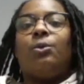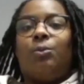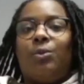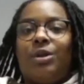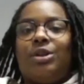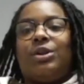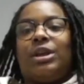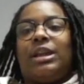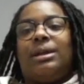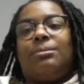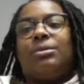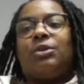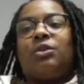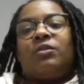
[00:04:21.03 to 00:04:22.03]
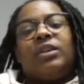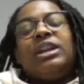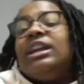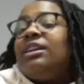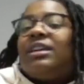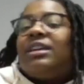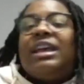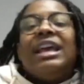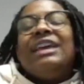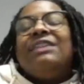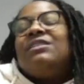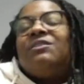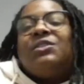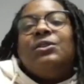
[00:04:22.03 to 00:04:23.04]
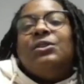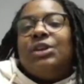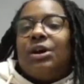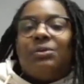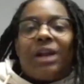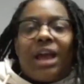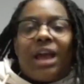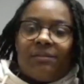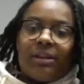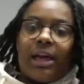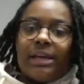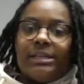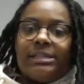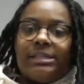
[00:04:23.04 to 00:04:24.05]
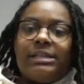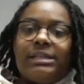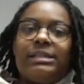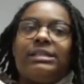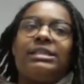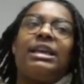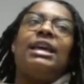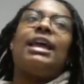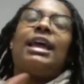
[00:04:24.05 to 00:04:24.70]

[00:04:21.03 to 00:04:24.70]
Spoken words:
when you're getting pulled over. And even if you don't have a license,